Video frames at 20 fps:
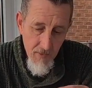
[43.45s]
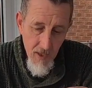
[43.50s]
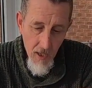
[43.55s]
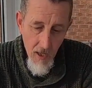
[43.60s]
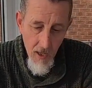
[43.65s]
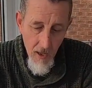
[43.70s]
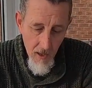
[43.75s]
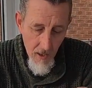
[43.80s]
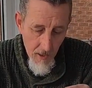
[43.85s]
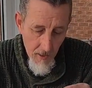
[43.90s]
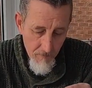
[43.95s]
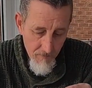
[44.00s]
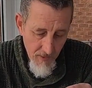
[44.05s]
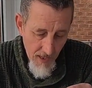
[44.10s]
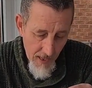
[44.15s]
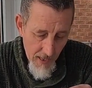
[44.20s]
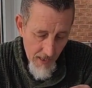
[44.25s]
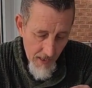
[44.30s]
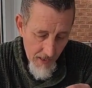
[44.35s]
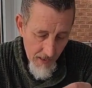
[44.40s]

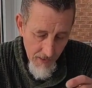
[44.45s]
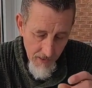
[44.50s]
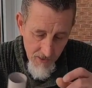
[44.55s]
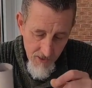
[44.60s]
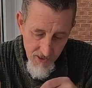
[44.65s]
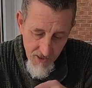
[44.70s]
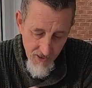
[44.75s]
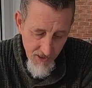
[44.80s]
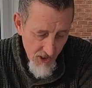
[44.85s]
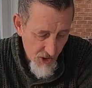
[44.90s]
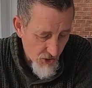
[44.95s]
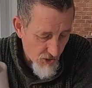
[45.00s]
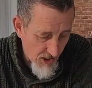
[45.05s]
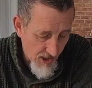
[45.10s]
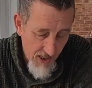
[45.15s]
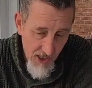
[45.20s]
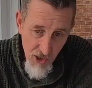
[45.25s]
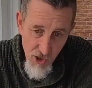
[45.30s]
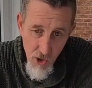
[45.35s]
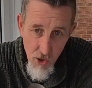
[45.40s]
And this
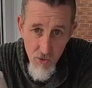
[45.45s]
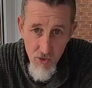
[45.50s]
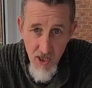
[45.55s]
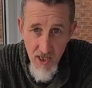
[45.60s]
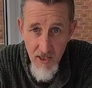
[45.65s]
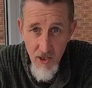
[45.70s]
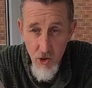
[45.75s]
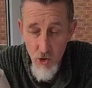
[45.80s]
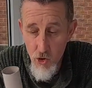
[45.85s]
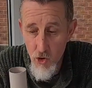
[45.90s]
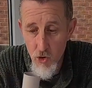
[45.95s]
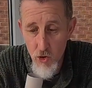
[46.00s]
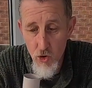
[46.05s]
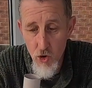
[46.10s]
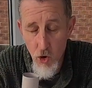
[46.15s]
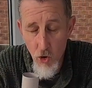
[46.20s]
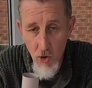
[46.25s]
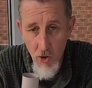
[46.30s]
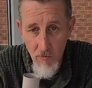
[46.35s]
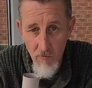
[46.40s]
trick is using
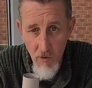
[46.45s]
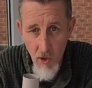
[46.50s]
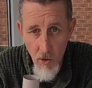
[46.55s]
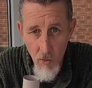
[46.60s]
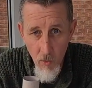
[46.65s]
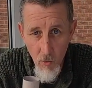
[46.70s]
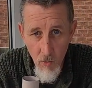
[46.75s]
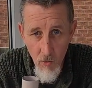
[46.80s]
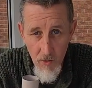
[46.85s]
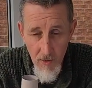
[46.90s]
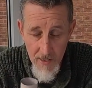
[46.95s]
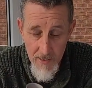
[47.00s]
toilet roll,